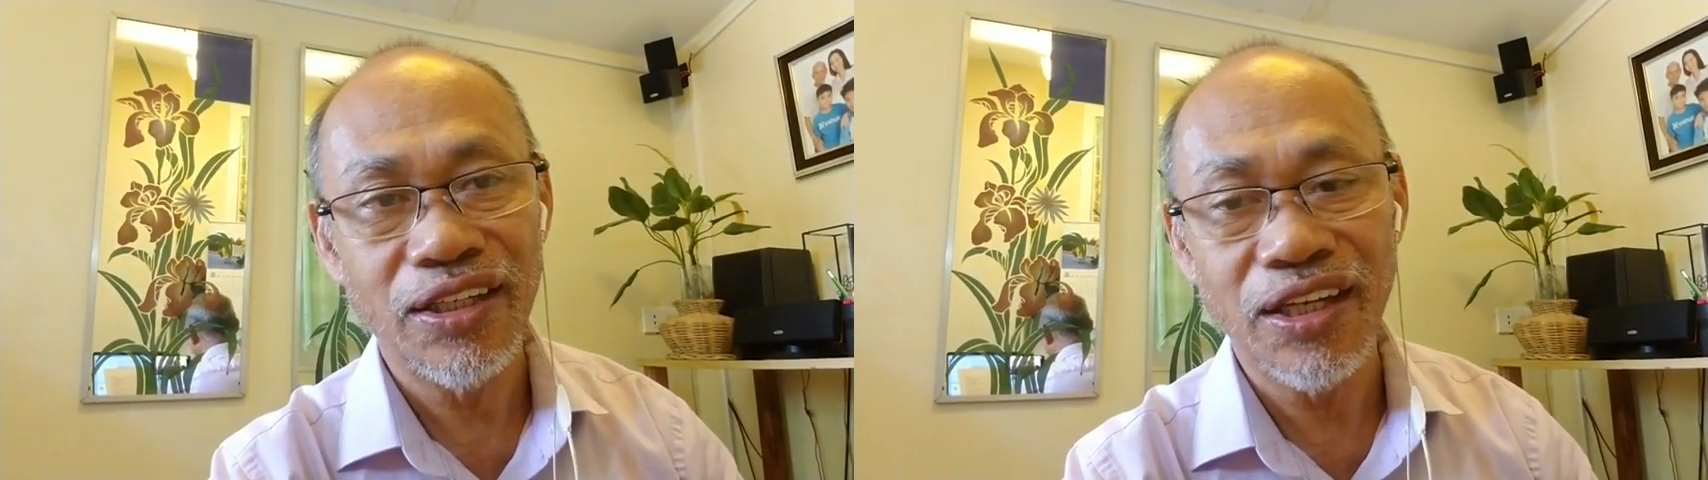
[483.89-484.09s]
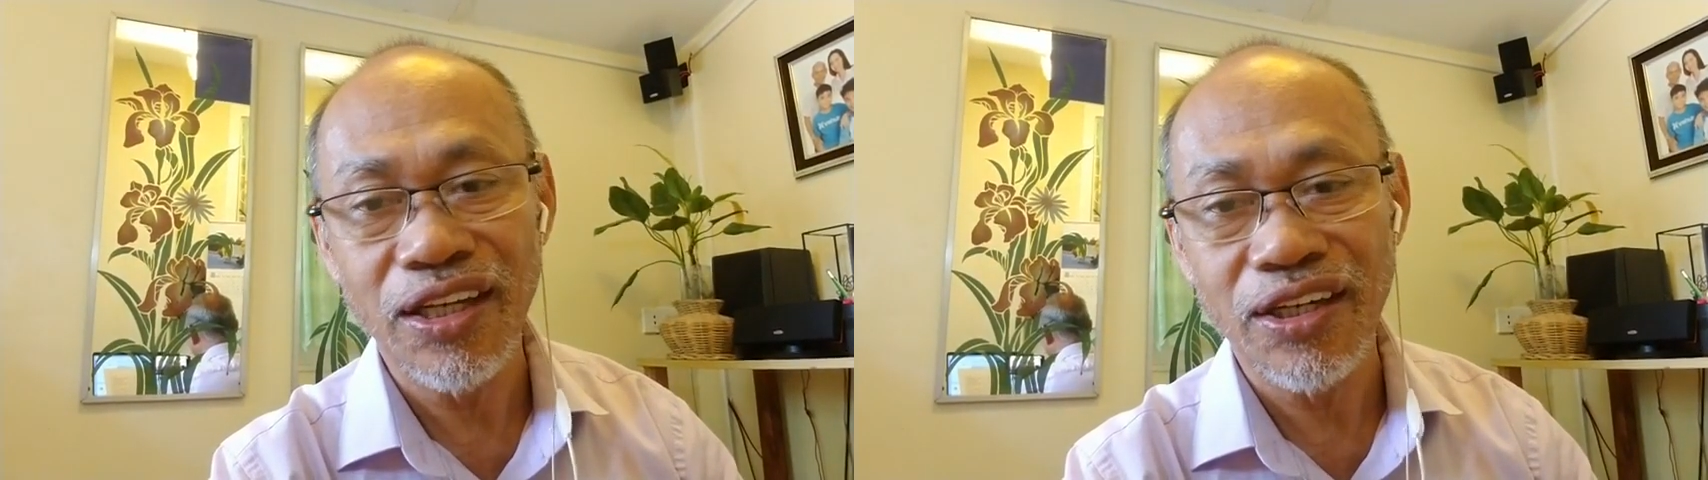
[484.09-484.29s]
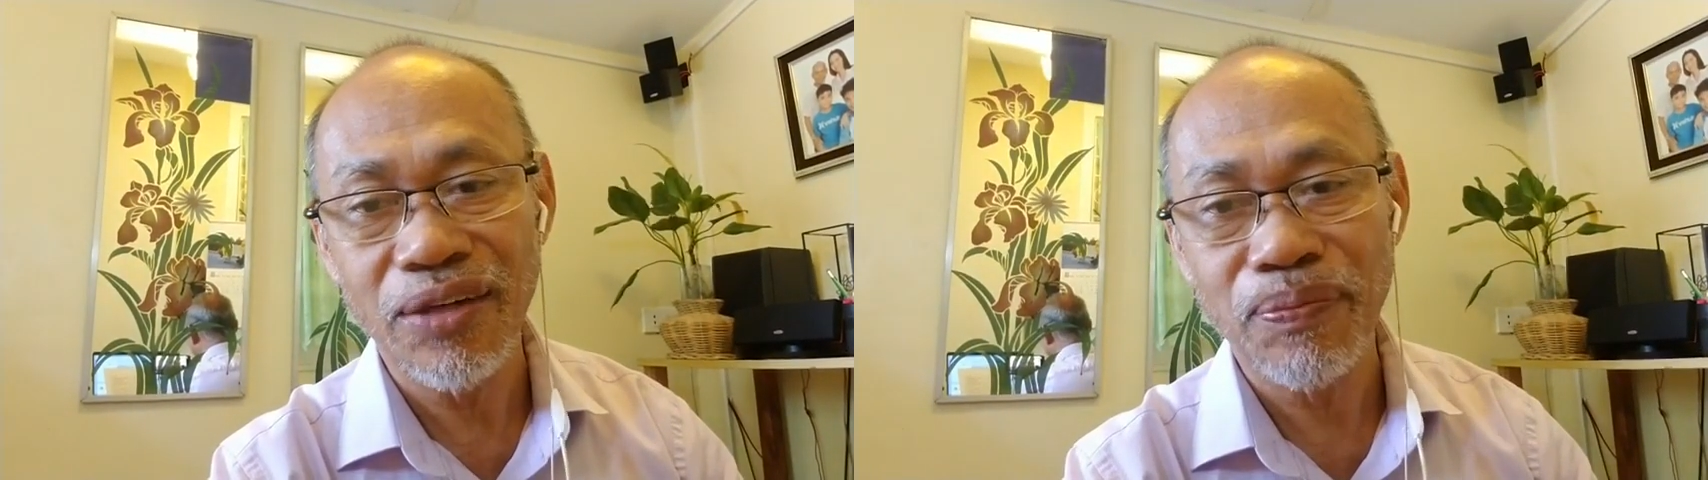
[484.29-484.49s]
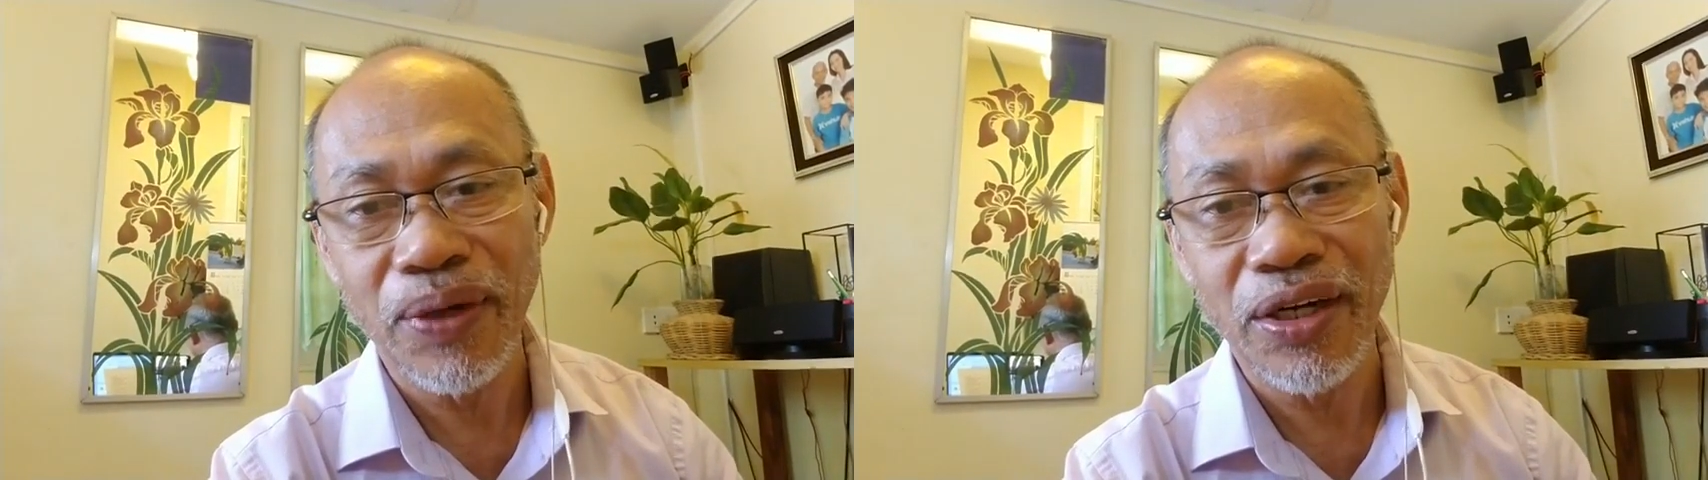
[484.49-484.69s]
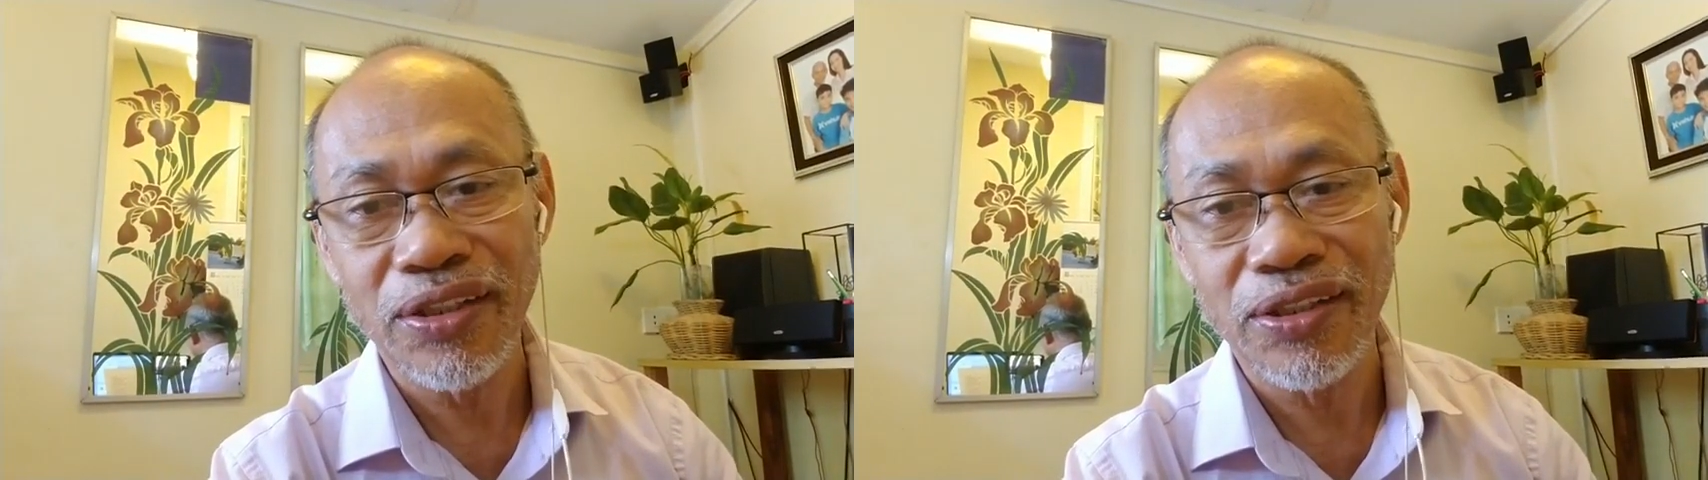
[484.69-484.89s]
inner
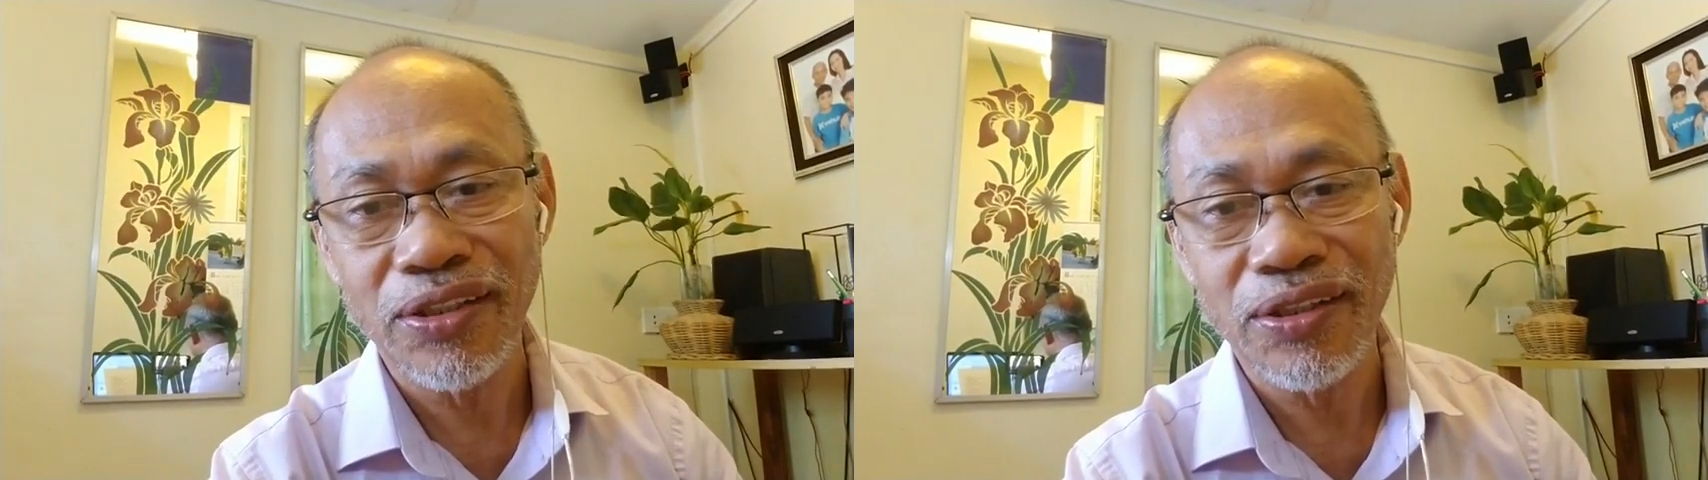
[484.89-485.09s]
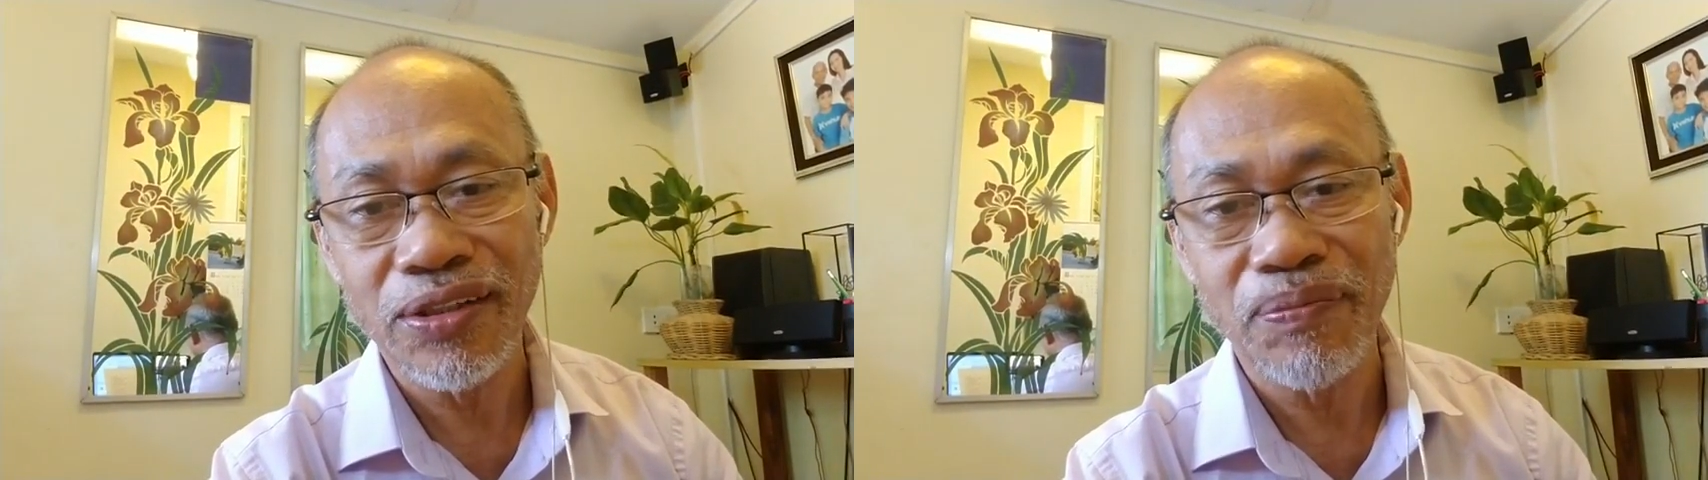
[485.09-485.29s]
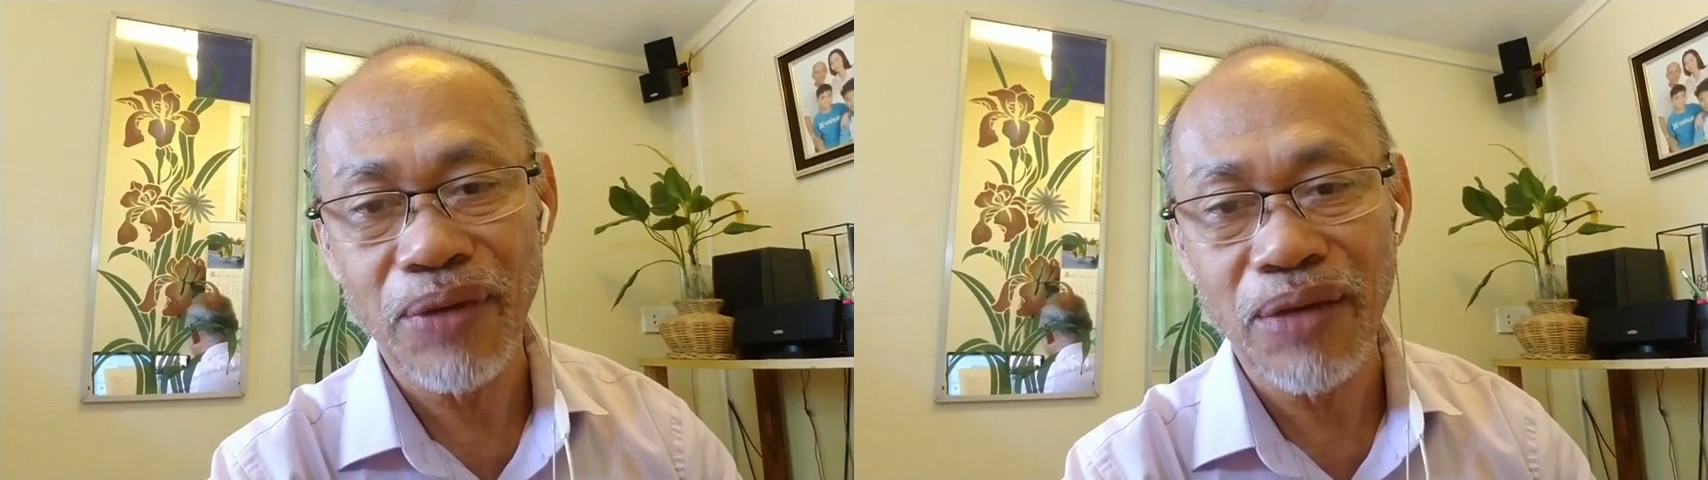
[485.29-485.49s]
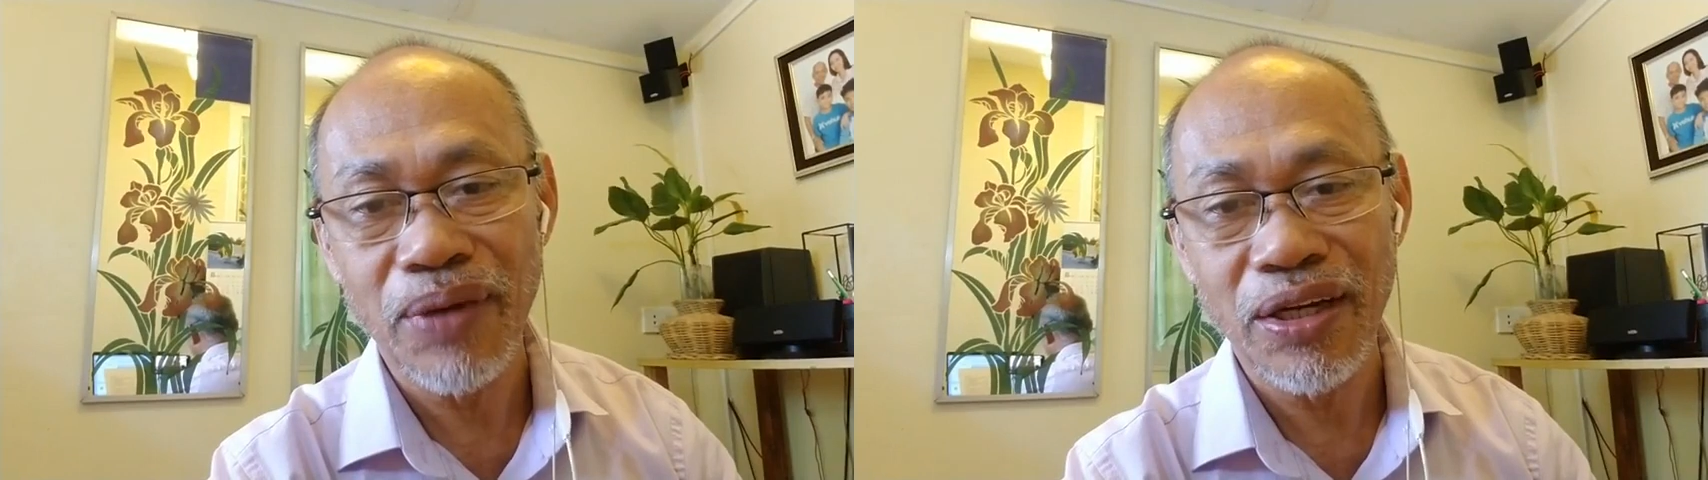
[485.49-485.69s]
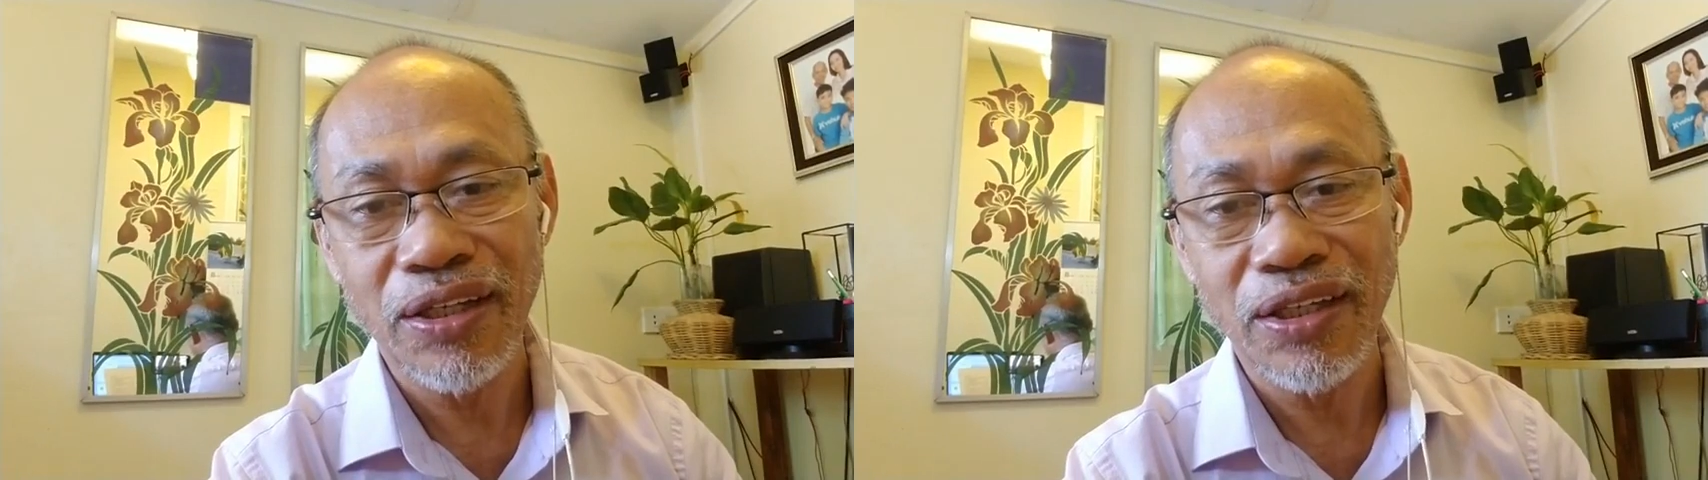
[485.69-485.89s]
parts of my
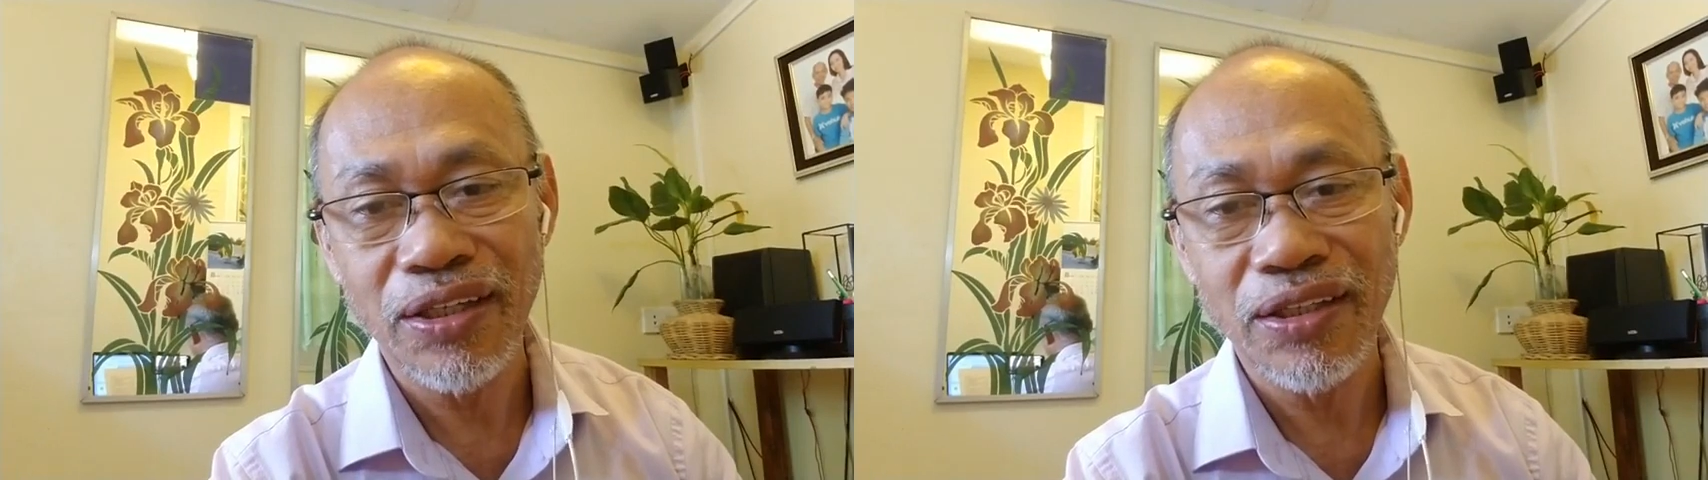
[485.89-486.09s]
body.